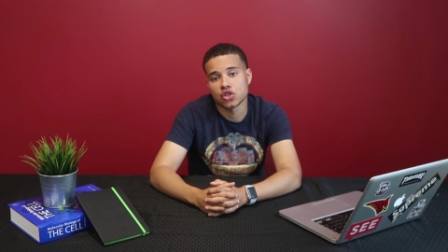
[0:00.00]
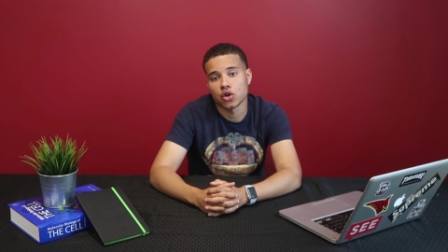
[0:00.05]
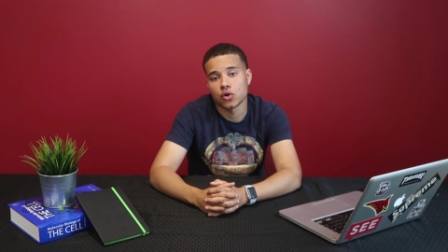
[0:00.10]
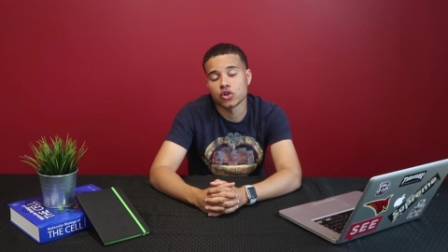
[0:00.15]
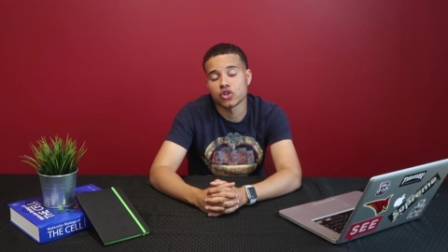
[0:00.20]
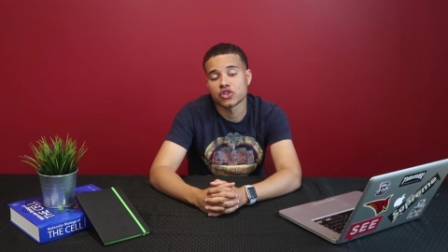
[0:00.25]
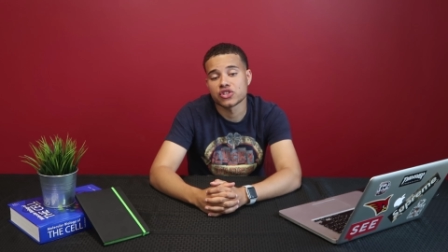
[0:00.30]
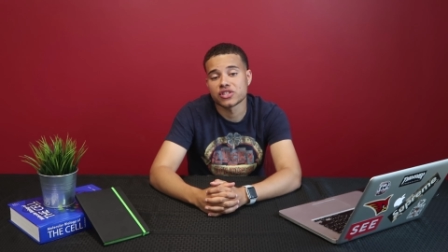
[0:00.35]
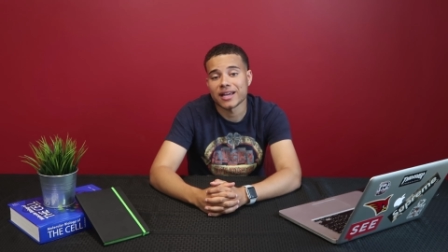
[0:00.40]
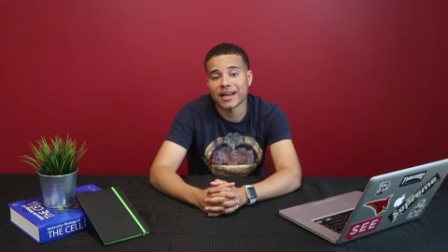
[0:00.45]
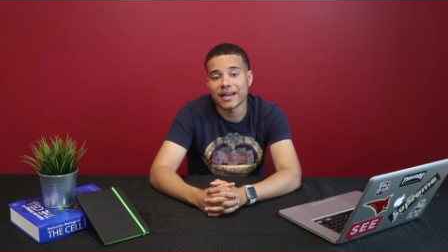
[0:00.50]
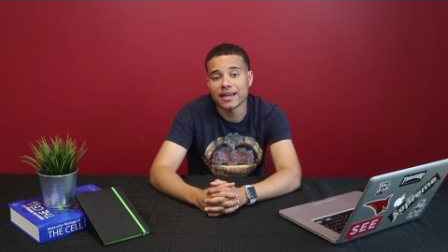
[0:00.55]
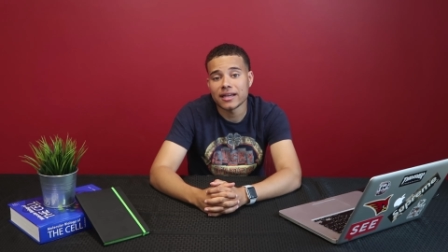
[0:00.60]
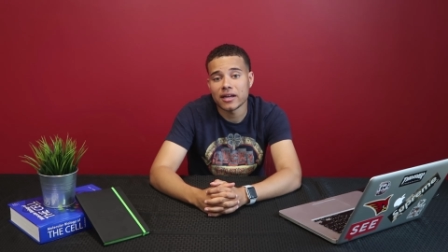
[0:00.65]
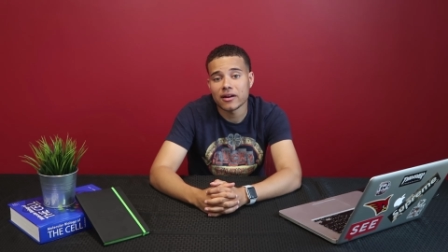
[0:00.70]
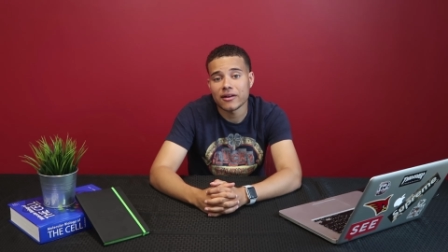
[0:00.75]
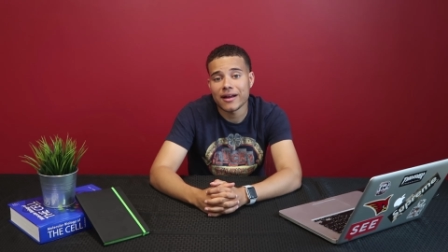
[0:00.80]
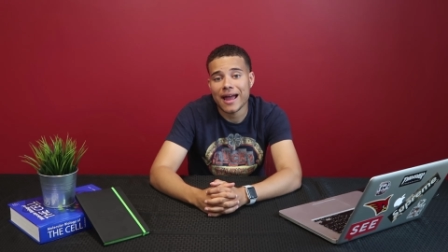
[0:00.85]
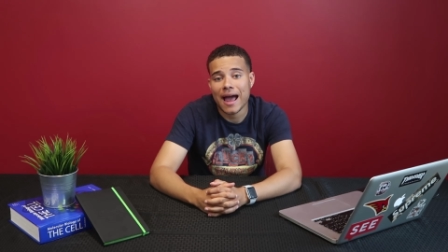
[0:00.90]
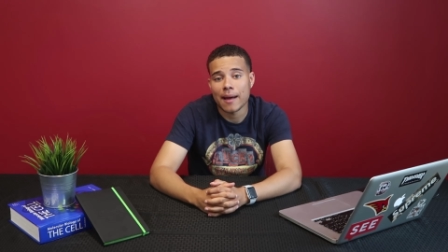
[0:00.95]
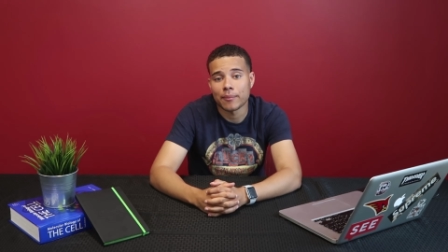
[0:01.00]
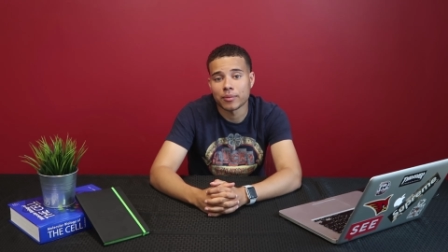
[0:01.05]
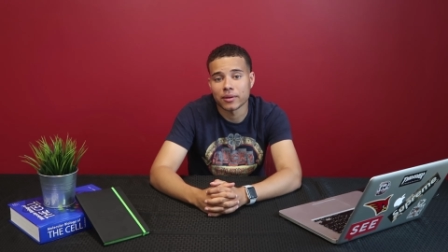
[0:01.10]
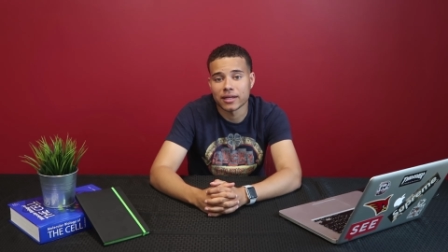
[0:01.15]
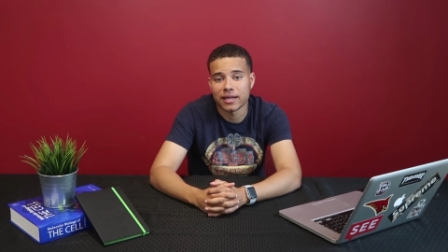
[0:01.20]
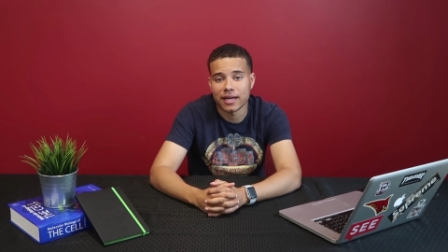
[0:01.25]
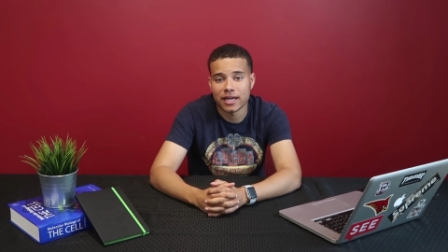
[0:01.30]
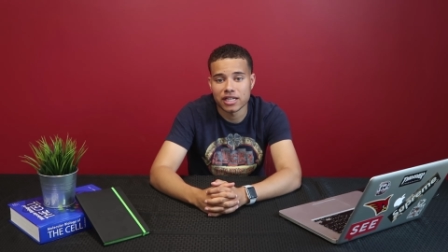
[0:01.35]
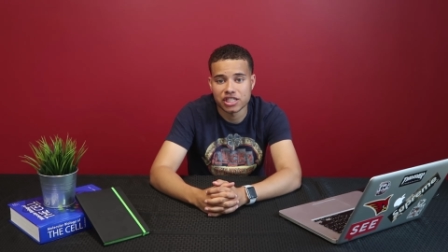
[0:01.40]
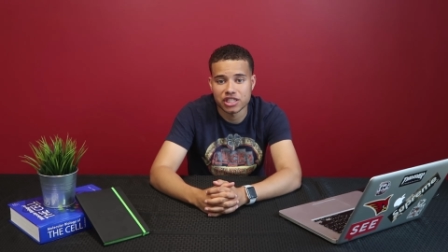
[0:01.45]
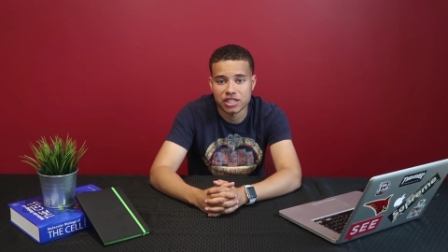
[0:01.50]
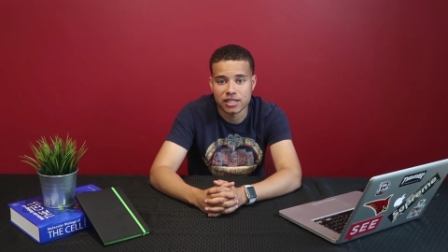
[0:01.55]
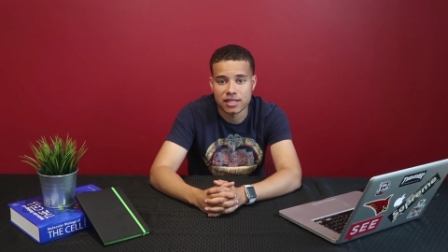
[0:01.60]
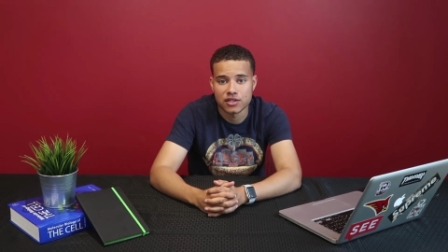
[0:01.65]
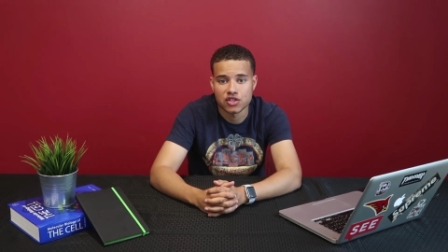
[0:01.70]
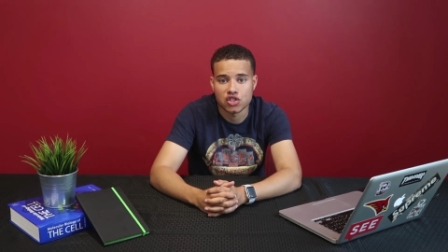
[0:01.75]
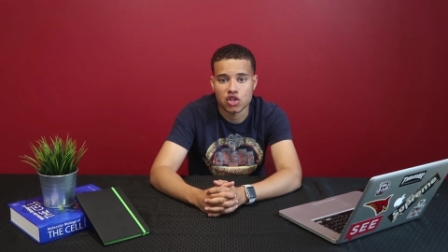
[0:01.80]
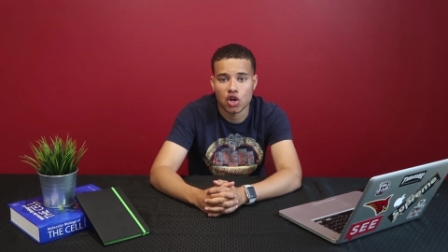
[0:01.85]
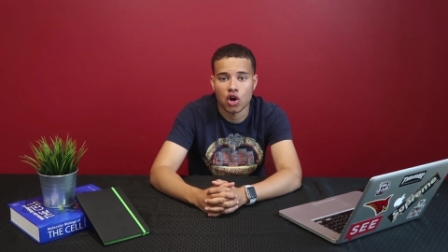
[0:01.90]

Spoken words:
So your secondary applications